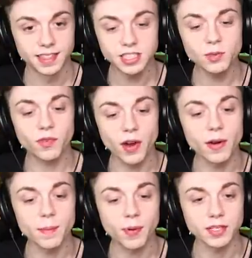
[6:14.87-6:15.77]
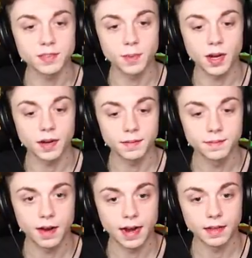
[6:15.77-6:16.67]
This is a very impressive mod.
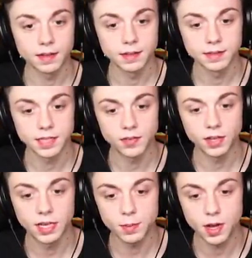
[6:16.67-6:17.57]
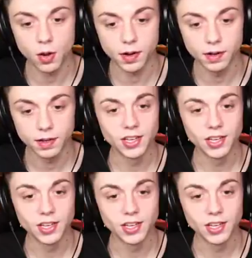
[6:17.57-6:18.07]
All right, see if we can keep going.